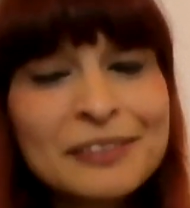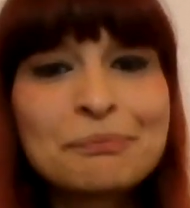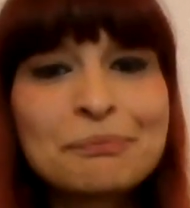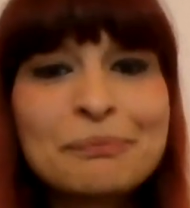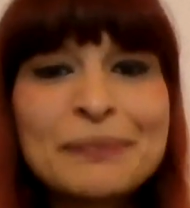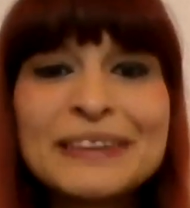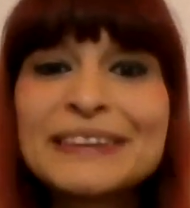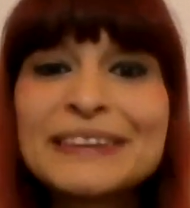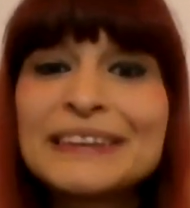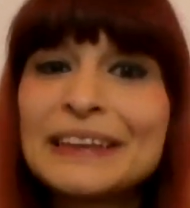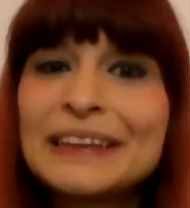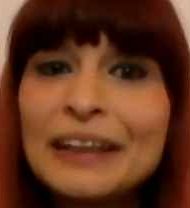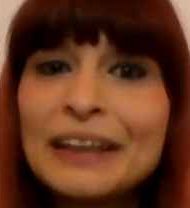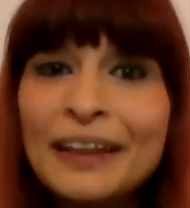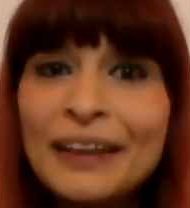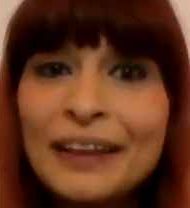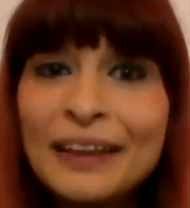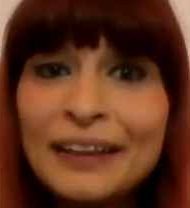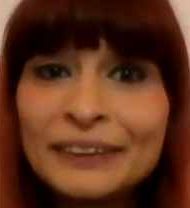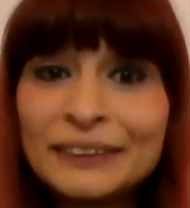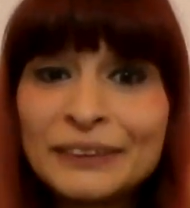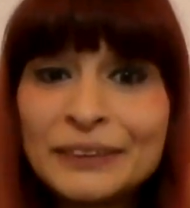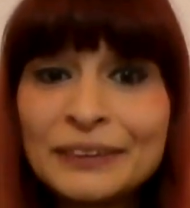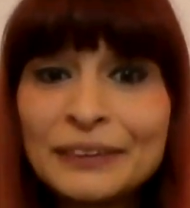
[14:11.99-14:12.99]
means
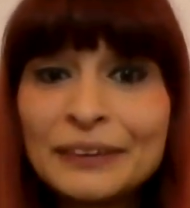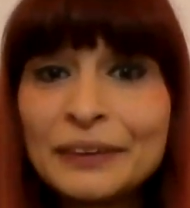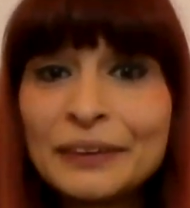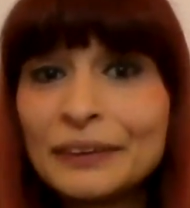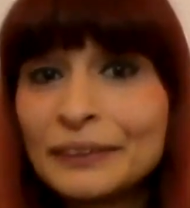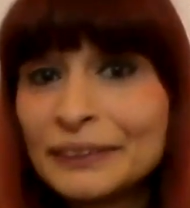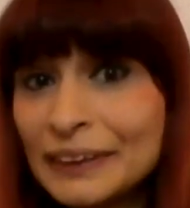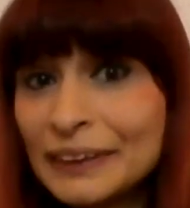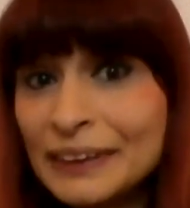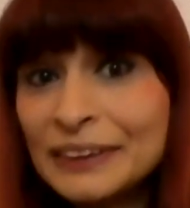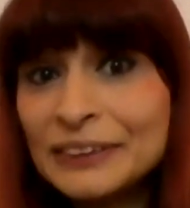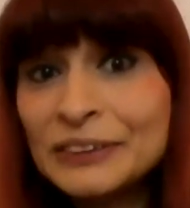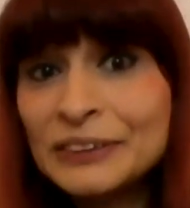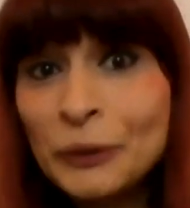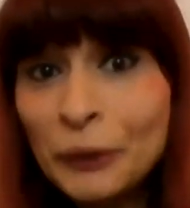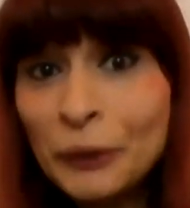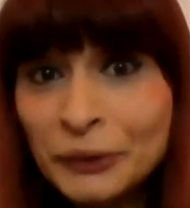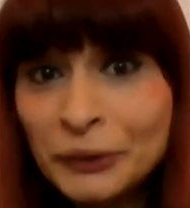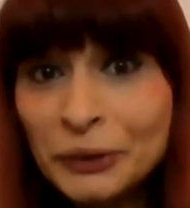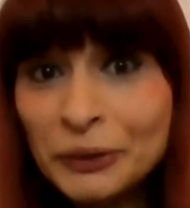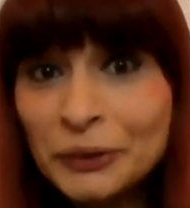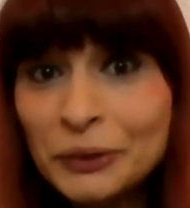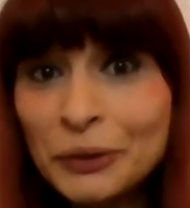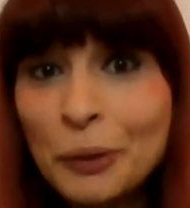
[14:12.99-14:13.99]
uh, the, the,
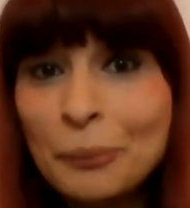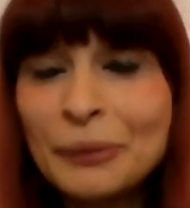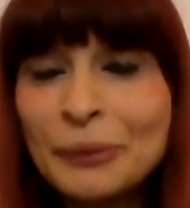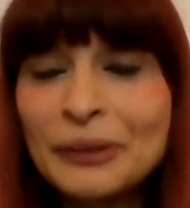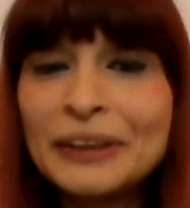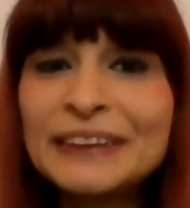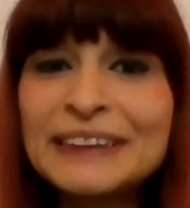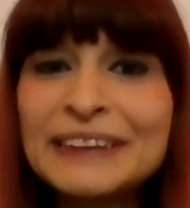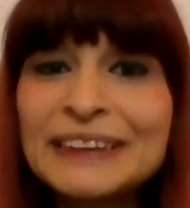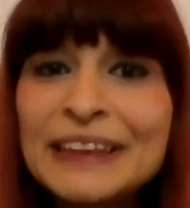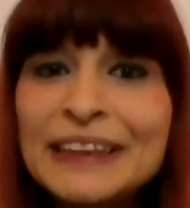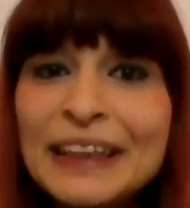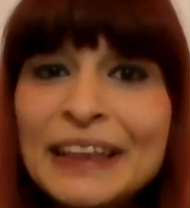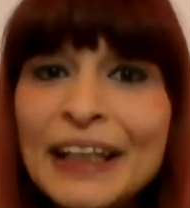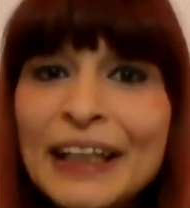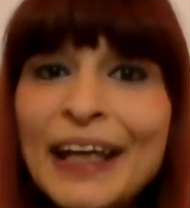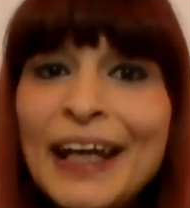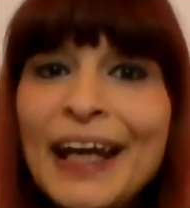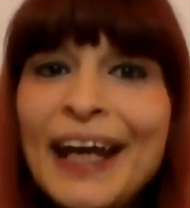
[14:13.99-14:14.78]
eternal nobility,